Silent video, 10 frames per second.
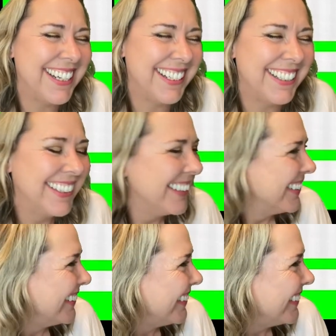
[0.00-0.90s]

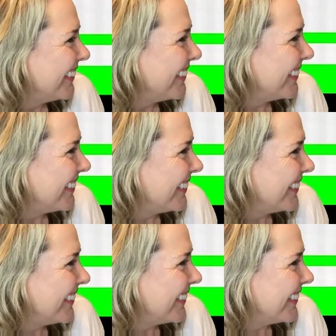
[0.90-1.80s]

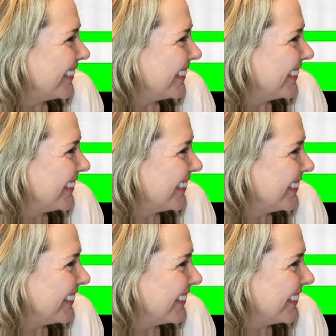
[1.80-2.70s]

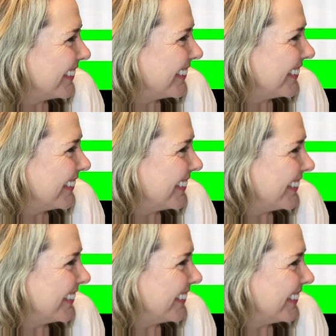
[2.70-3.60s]

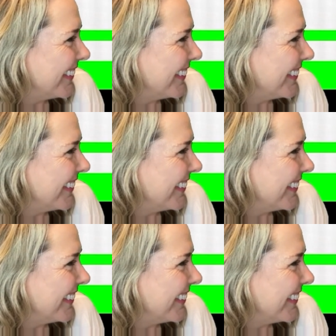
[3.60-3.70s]
The person shown says nothing.